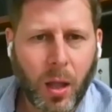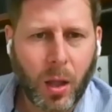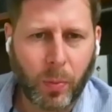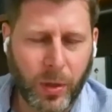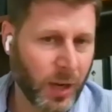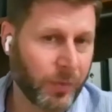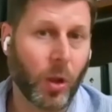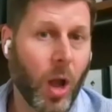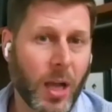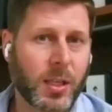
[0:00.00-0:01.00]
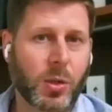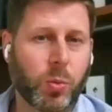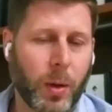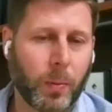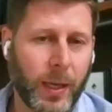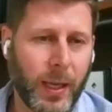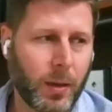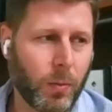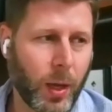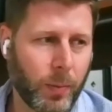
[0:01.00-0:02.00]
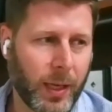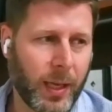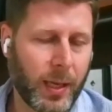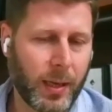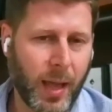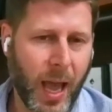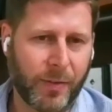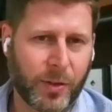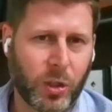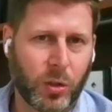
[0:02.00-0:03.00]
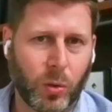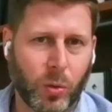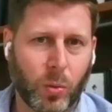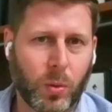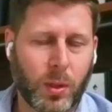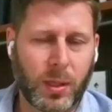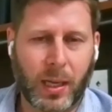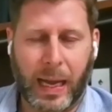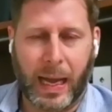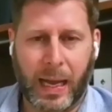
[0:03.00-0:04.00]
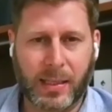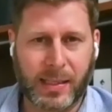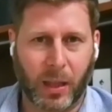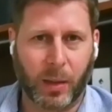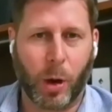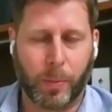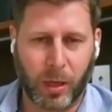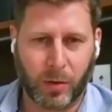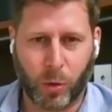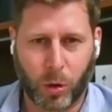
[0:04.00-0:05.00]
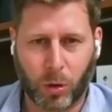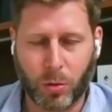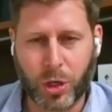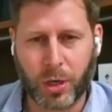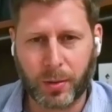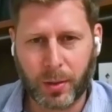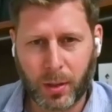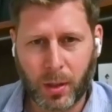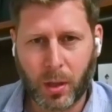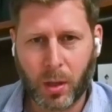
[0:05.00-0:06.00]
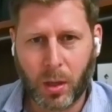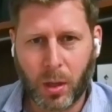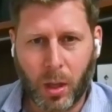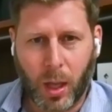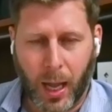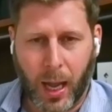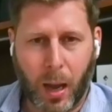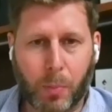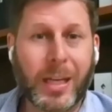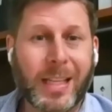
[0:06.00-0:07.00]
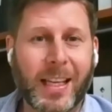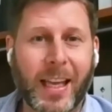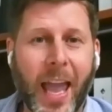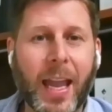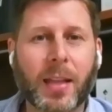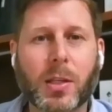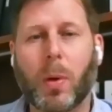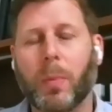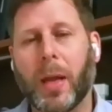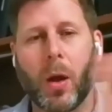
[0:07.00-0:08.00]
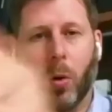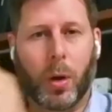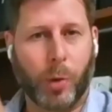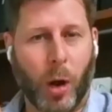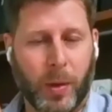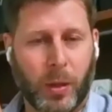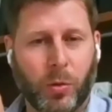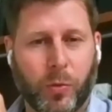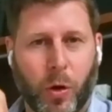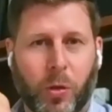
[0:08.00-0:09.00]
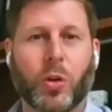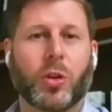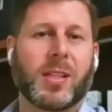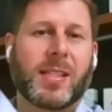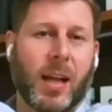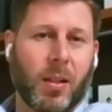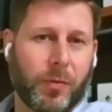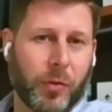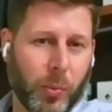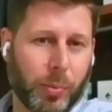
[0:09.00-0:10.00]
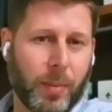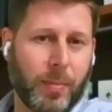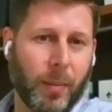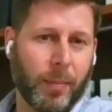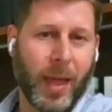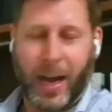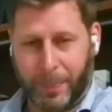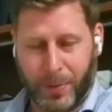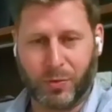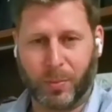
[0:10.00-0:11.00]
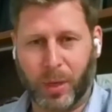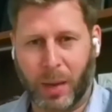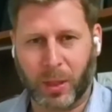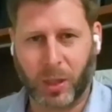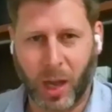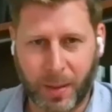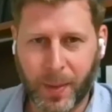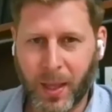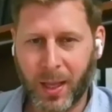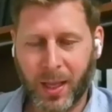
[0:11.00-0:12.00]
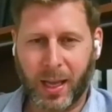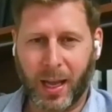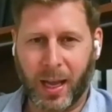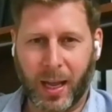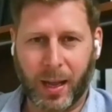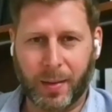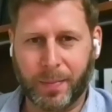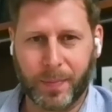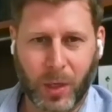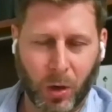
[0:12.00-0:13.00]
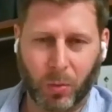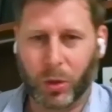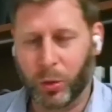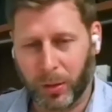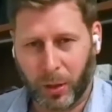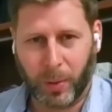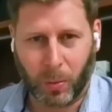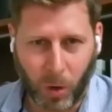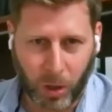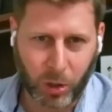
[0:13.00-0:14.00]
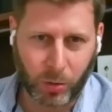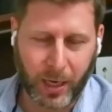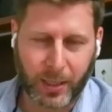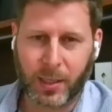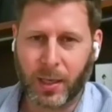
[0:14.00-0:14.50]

We suffer losses when we have to sell a property in foreclosure. We see gains when we own a property through foreclosure and sell it for a premium. That happens from time to time. We'll do a little bit of work to it.